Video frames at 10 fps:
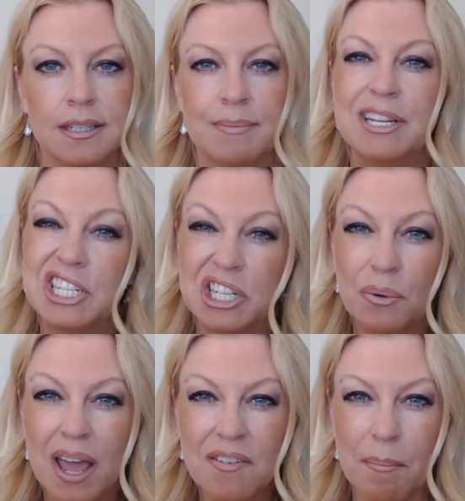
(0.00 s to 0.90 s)
It means you
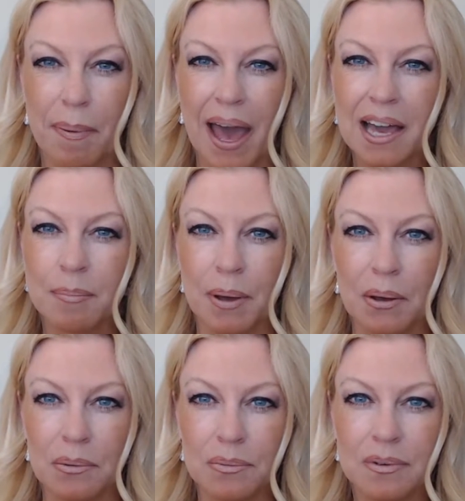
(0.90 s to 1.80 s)
don't have a
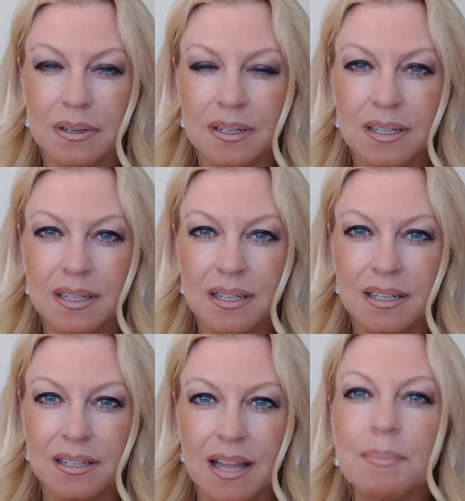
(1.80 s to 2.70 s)
backbone.
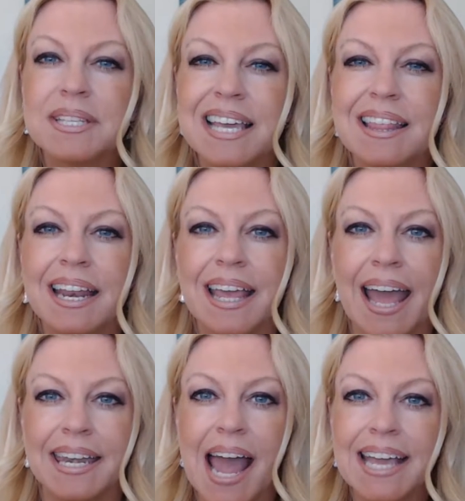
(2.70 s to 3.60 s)
Let me say that
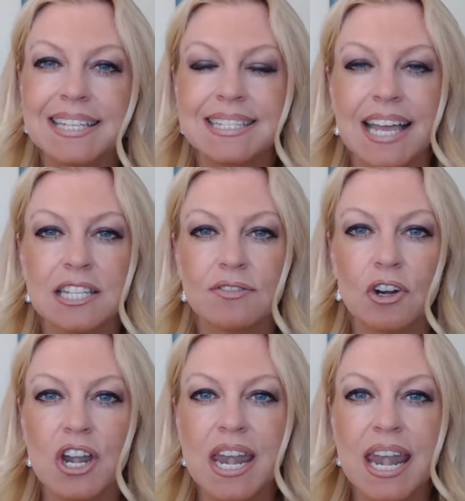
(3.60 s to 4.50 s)
again. Nice stands
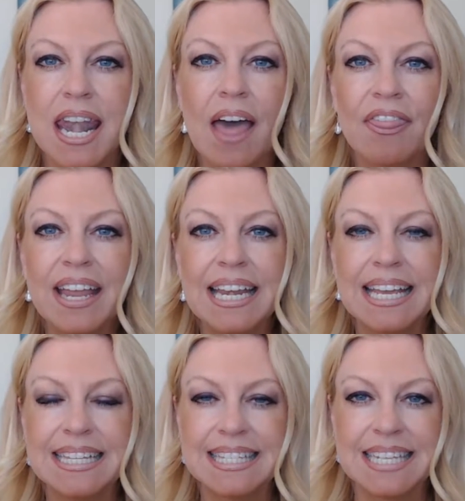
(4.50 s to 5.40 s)
for nothing
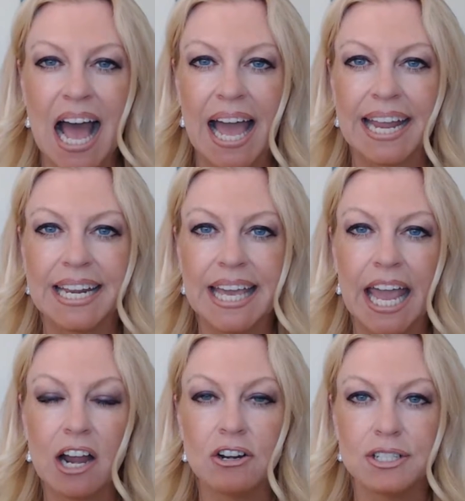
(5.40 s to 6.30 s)
inside
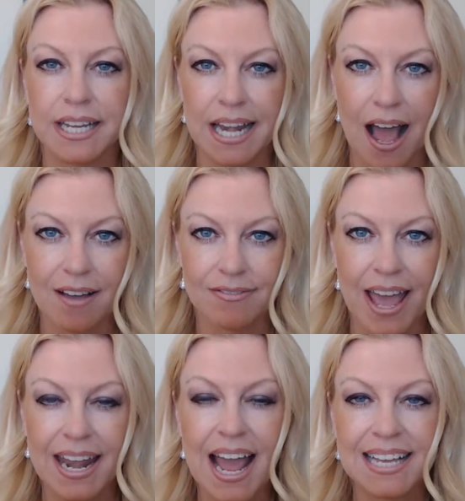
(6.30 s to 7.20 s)
cares enough.
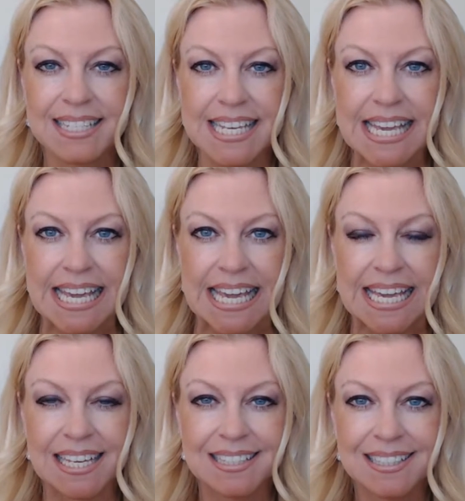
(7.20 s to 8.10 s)
N I C
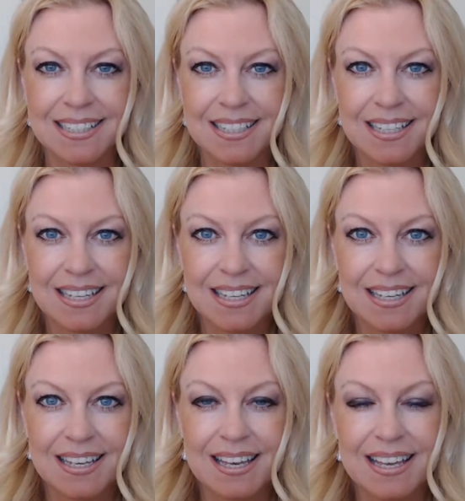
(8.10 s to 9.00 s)
E.
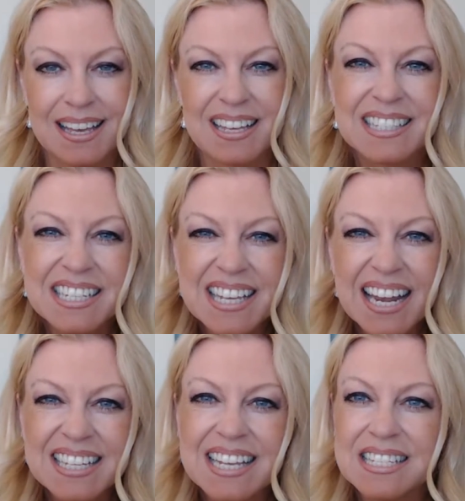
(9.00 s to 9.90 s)
It just
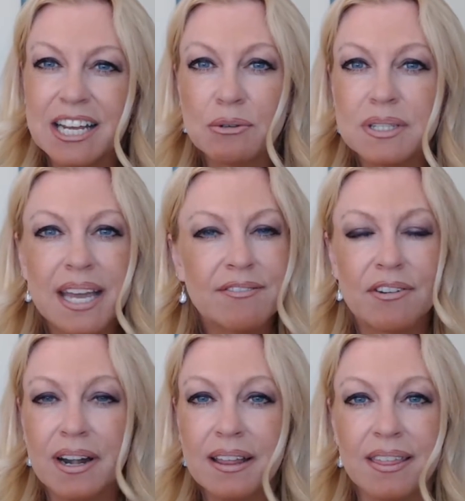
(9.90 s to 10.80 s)
kind of says I don't stand for
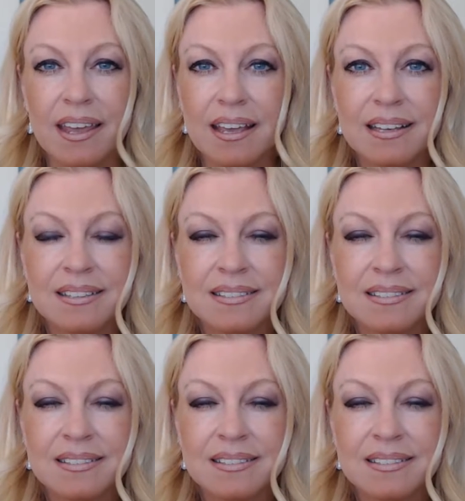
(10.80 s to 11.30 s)
anything.